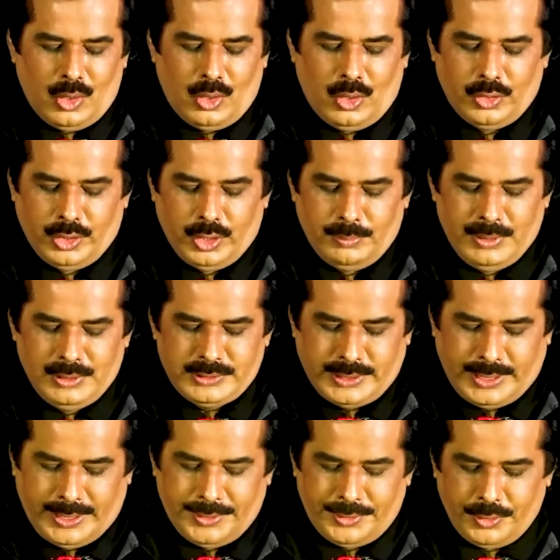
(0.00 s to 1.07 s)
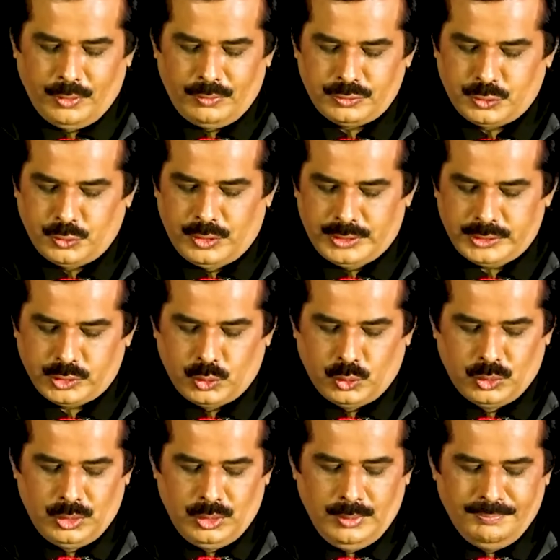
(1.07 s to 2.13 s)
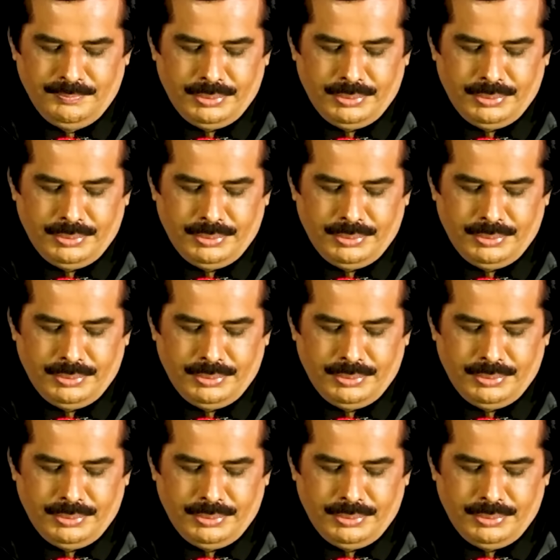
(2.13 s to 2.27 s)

Honorable Secretary of Stewart School,